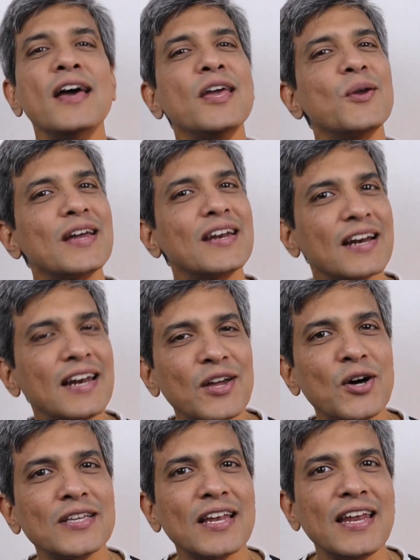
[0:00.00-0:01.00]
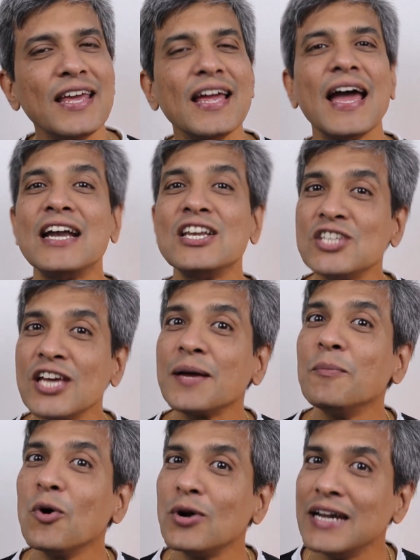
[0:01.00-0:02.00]
You can click on the link and check
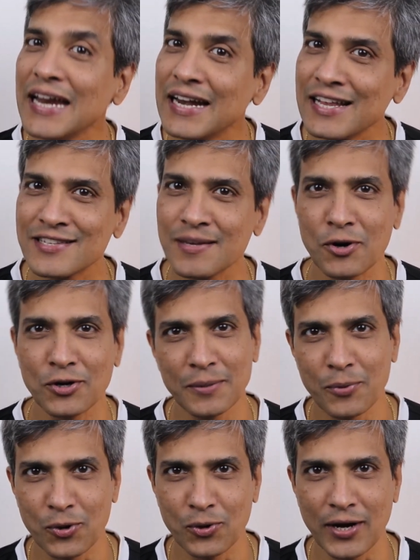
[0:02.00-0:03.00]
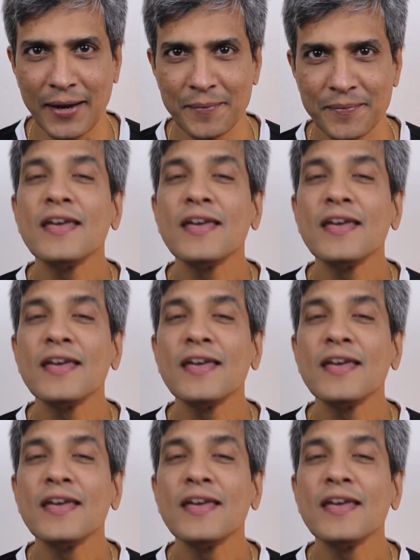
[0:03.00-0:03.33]
more details about the program.